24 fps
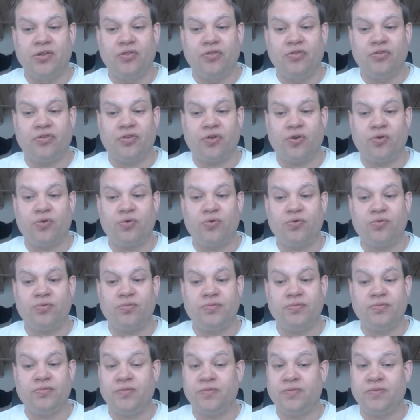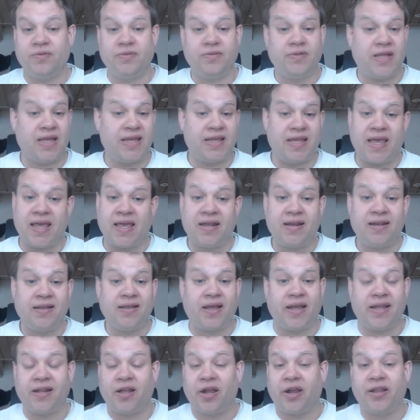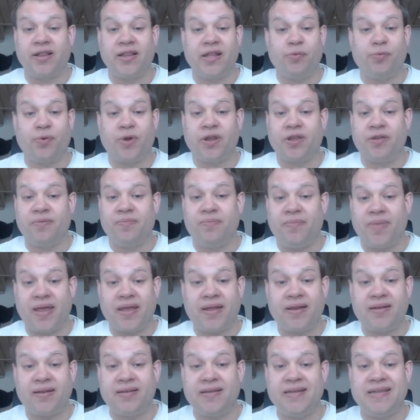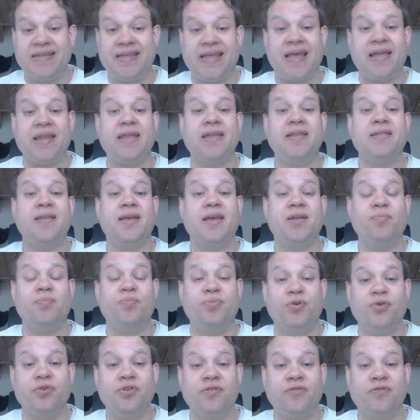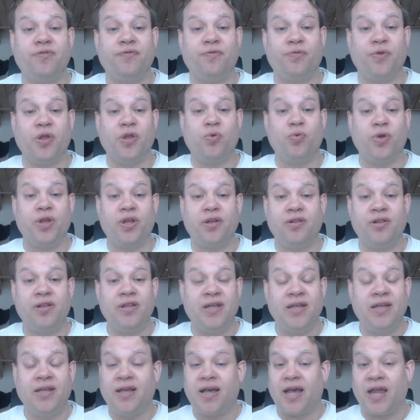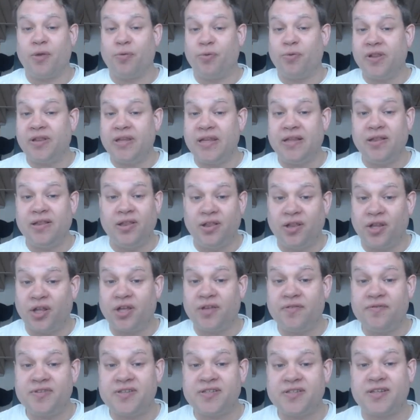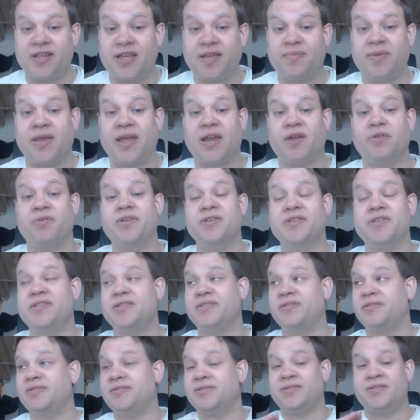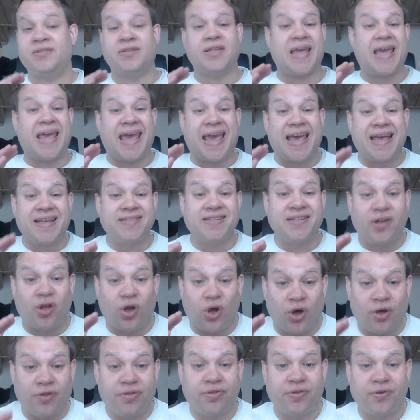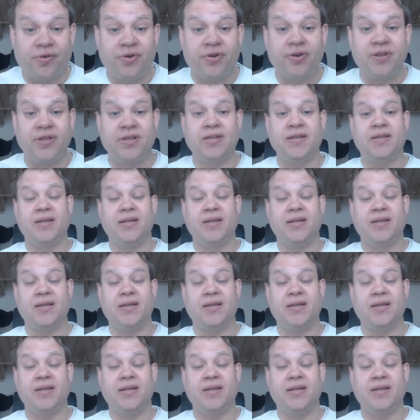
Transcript: So again, I'd highly recommend getting that book, Free Will. I really love Sam Harris as an author.